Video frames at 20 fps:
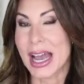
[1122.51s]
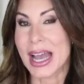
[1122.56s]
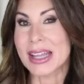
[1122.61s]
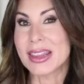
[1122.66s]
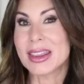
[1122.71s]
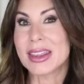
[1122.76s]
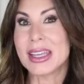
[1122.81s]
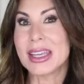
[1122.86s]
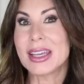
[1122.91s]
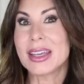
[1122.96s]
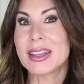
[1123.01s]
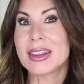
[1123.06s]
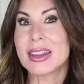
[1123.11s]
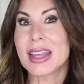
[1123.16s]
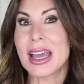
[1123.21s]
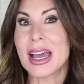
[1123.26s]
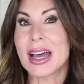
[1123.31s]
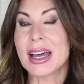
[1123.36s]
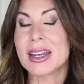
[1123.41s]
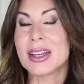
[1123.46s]
I think
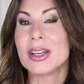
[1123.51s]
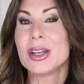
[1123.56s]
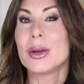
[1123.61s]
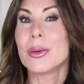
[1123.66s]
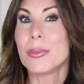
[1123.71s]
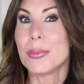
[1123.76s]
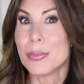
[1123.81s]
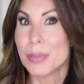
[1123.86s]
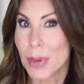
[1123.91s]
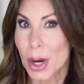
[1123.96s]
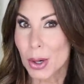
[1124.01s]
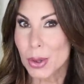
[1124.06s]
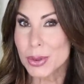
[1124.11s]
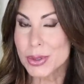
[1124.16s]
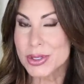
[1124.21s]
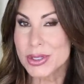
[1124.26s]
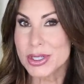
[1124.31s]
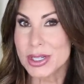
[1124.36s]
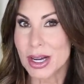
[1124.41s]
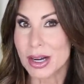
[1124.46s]
that
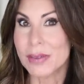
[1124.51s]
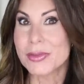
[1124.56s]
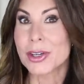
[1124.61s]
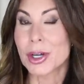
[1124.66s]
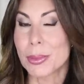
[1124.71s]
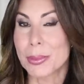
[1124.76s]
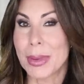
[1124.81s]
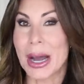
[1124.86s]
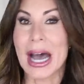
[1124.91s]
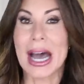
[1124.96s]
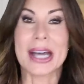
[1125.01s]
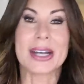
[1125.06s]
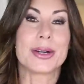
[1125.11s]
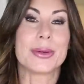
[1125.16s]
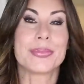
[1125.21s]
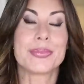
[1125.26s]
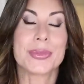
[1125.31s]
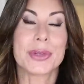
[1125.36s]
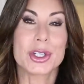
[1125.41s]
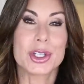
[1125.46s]
most of your
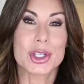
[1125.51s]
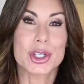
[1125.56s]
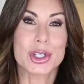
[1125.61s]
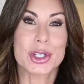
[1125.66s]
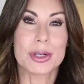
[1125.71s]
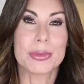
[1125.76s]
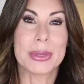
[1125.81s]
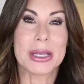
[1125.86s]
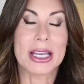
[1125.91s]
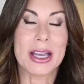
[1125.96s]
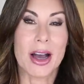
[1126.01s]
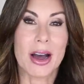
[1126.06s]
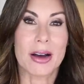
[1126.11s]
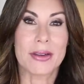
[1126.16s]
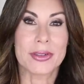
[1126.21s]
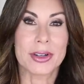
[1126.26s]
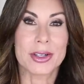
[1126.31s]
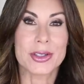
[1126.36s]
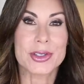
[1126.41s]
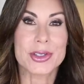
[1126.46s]
bottom should be
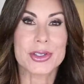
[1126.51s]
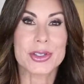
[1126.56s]
covered.